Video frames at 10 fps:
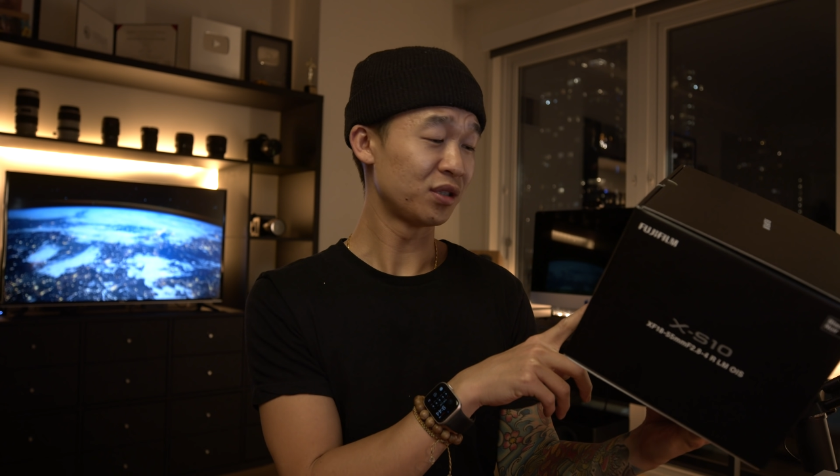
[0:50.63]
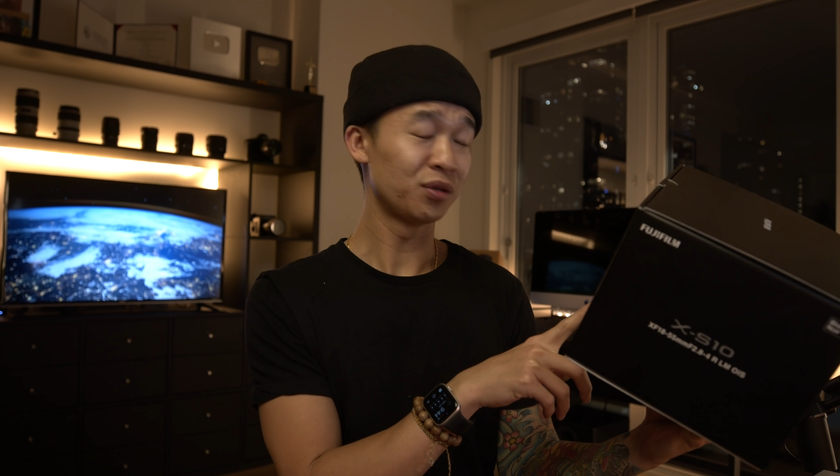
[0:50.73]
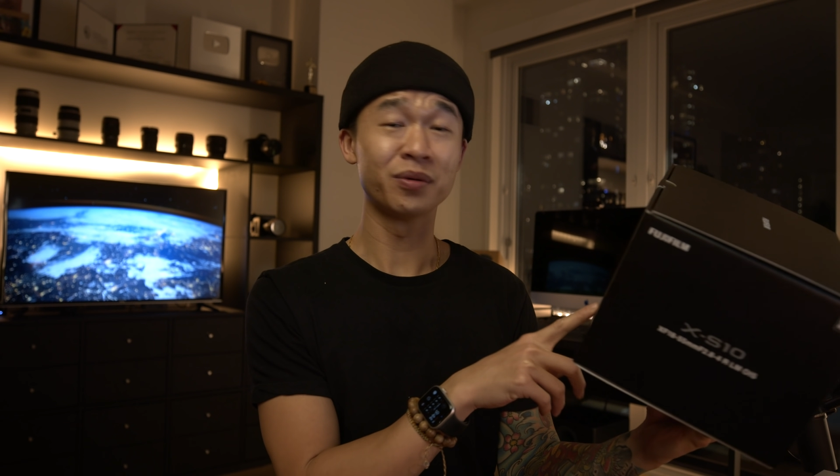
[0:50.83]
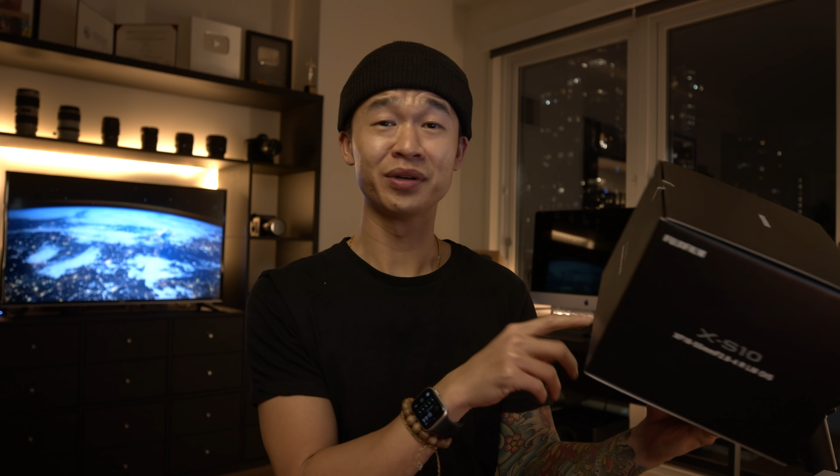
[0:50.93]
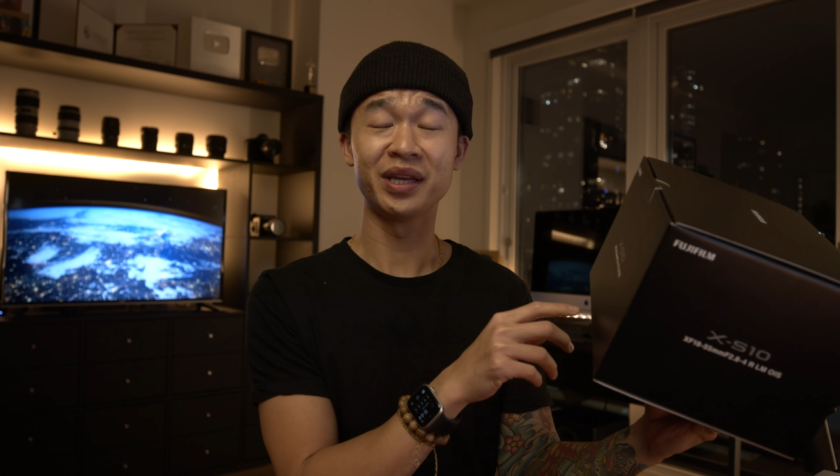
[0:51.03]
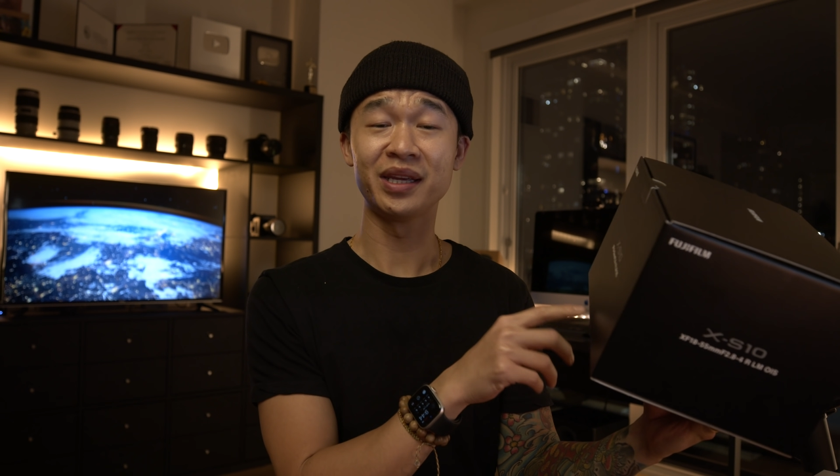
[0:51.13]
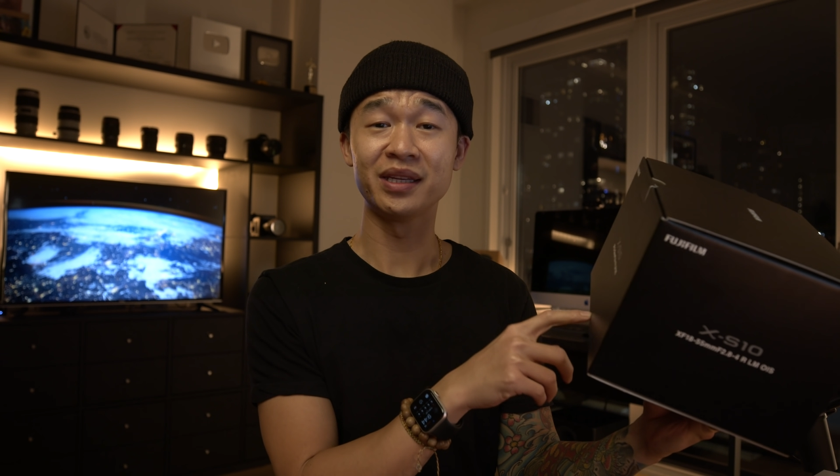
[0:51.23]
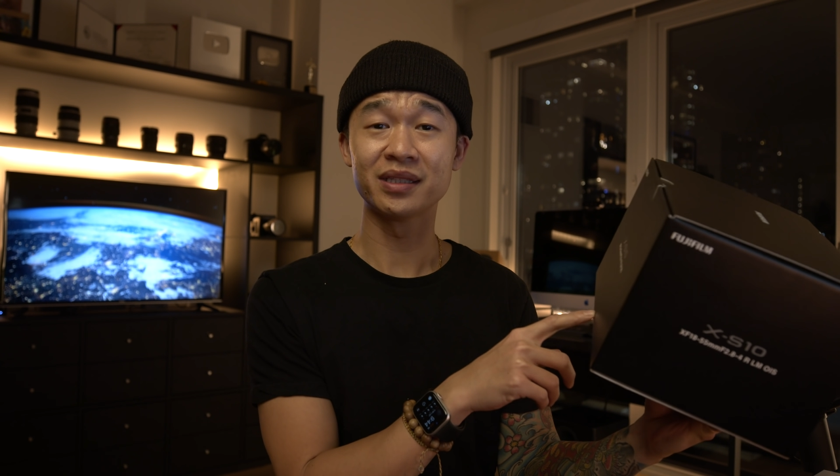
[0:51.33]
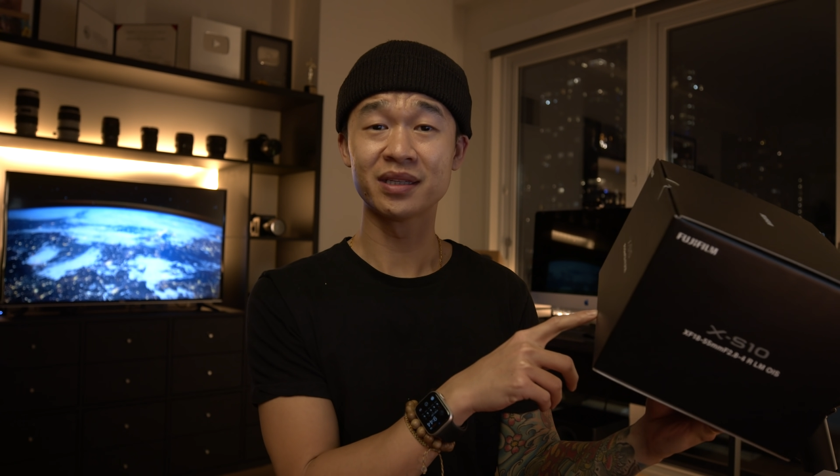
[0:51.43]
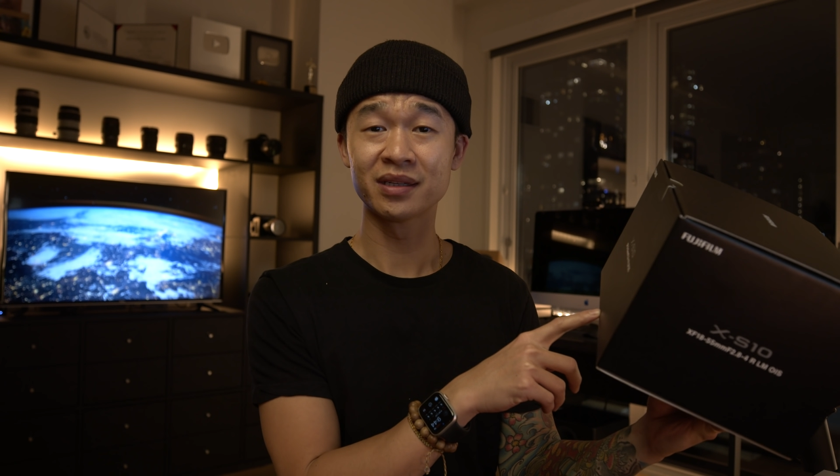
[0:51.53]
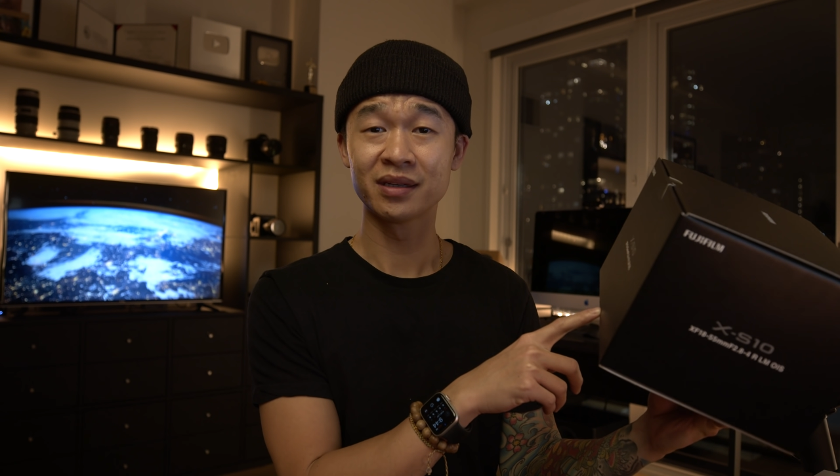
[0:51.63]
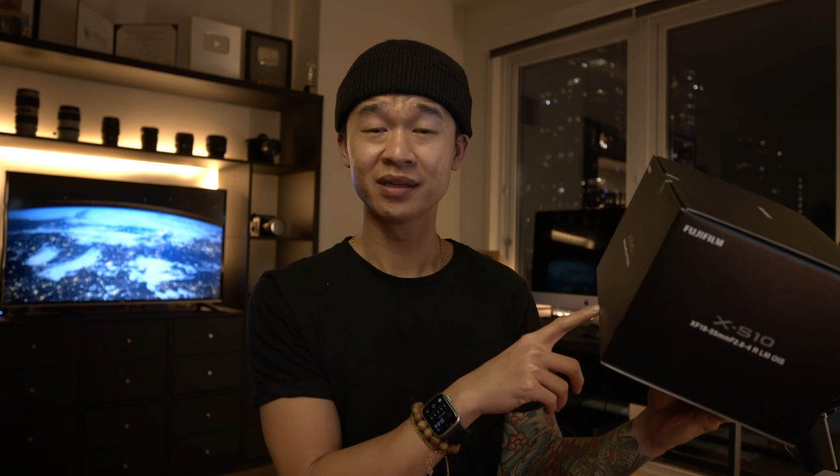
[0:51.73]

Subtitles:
2.8